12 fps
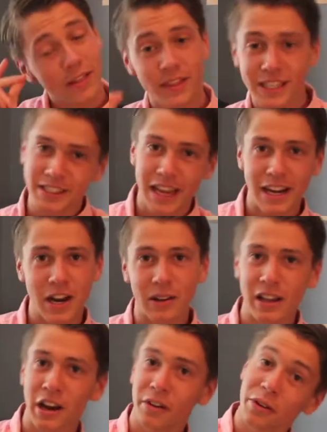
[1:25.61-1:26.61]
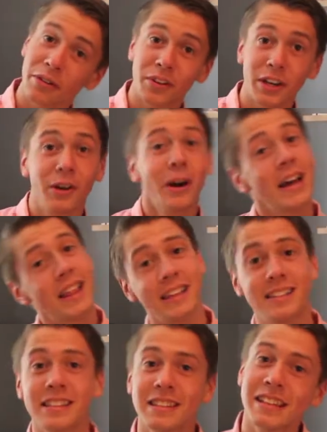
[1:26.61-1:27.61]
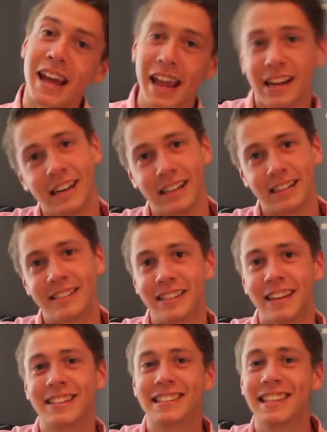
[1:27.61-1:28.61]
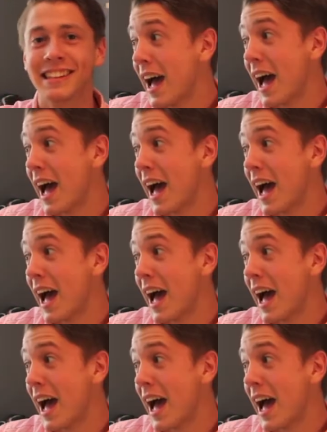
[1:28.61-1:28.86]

This ain't no longer a review. This is an Anal-Ysis.